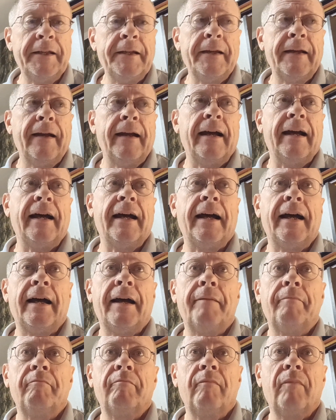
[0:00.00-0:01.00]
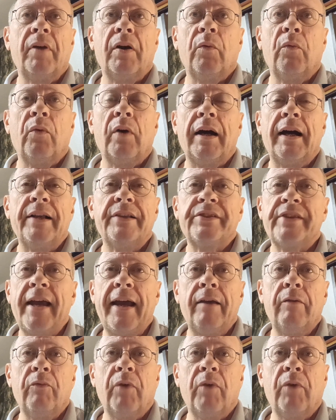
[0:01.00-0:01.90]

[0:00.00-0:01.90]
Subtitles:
I sat and